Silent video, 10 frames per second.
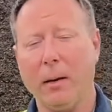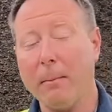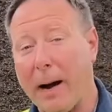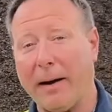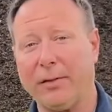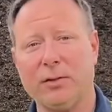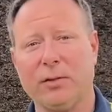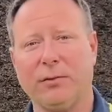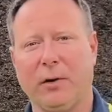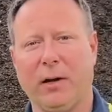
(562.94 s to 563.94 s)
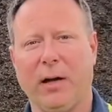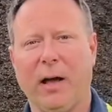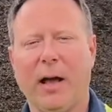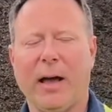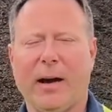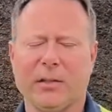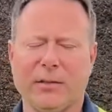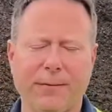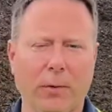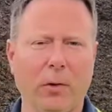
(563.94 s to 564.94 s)
pathogen free, and as
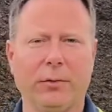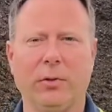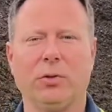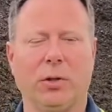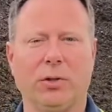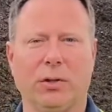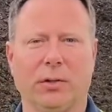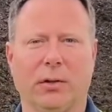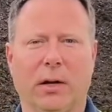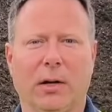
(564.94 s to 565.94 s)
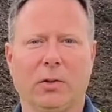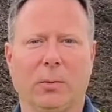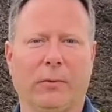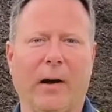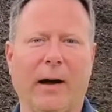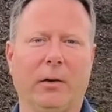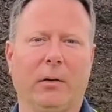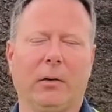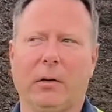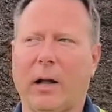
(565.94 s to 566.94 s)
full of nutrition to provide
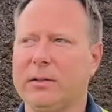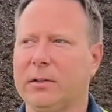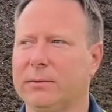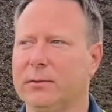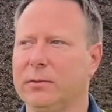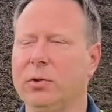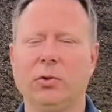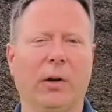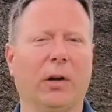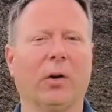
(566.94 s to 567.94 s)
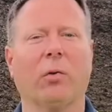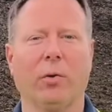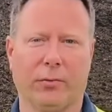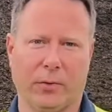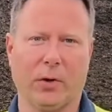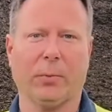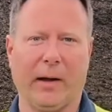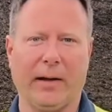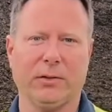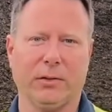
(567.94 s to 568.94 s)
lots of nutrient and growth for your
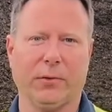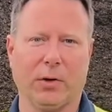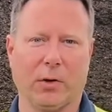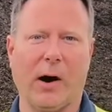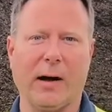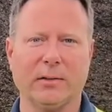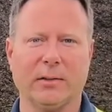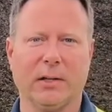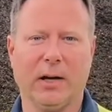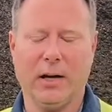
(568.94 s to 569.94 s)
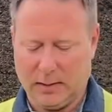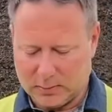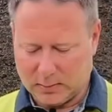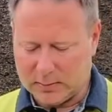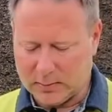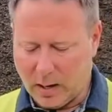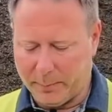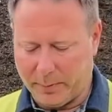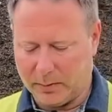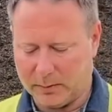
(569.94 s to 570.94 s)
plants and for your grass. So this
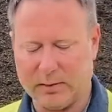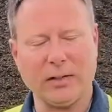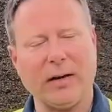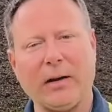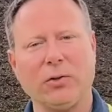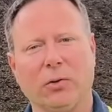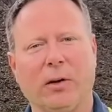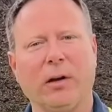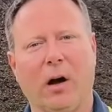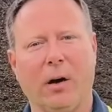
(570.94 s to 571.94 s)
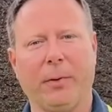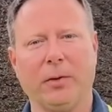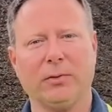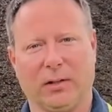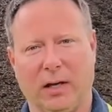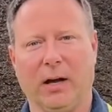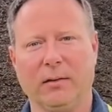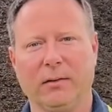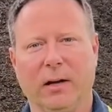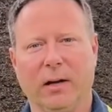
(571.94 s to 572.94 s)
compost is a natural green compost,
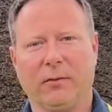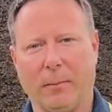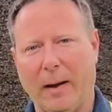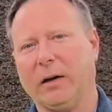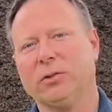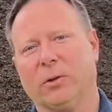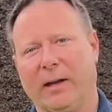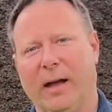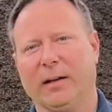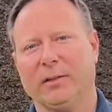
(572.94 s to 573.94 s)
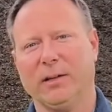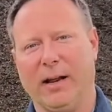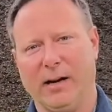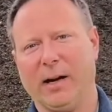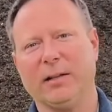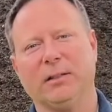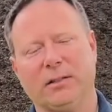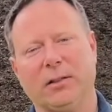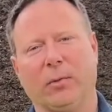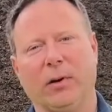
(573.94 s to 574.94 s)
again, from Atlas Organics,
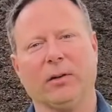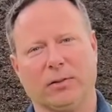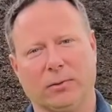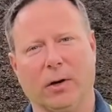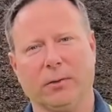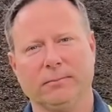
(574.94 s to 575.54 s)
8963 Nelson Road.